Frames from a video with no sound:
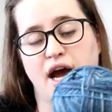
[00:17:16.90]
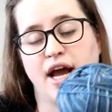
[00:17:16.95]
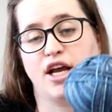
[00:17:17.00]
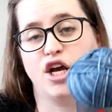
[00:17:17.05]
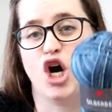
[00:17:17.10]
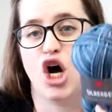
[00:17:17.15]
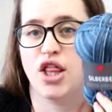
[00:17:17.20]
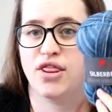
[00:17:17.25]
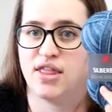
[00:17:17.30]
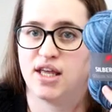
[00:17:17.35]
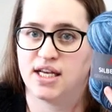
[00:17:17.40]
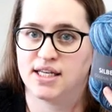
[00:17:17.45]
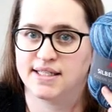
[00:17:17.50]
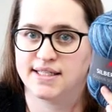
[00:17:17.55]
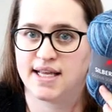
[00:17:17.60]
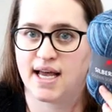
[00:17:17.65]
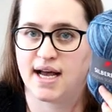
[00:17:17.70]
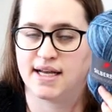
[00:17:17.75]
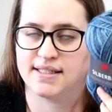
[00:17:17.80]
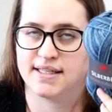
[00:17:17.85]
I got
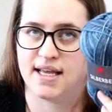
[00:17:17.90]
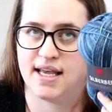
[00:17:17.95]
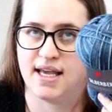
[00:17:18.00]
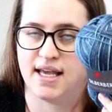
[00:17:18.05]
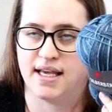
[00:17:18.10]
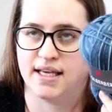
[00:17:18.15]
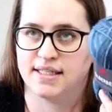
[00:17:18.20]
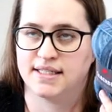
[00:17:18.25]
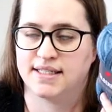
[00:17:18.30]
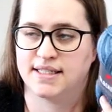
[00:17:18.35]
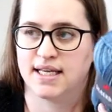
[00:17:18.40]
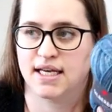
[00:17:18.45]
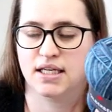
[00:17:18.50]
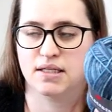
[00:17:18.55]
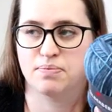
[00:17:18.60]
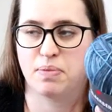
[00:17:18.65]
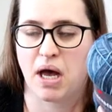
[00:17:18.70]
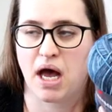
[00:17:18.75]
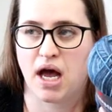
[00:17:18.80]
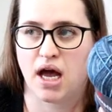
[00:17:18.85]
this as a
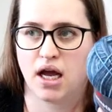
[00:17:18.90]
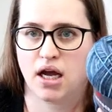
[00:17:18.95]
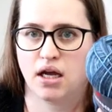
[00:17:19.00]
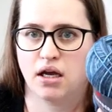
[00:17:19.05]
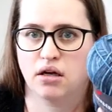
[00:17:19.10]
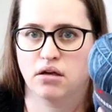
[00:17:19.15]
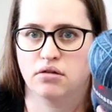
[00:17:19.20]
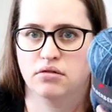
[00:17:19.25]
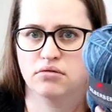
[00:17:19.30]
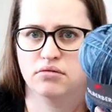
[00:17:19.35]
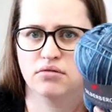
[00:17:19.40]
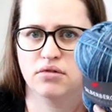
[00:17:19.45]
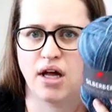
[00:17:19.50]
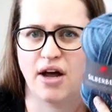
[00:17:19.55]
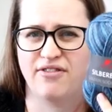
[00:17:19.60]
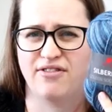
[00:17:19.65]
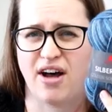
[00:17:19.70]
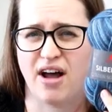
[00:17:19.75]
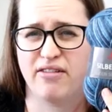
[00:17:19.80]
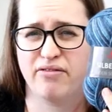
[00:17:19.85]
6-pack,
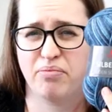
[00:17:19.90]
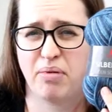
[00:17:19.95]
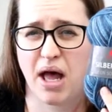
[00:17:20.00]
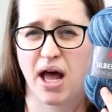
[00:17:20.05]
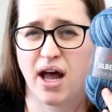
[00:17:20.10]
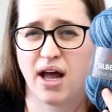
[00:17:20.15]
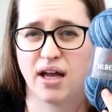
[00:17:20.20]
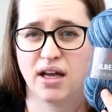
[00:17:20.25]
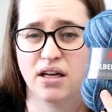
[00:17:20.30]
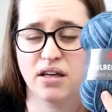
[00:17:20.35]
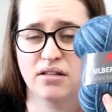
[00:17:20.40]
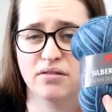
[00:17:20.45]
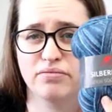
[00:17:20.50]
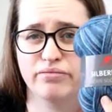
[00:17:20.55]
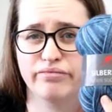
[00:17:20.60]
a 5-pack,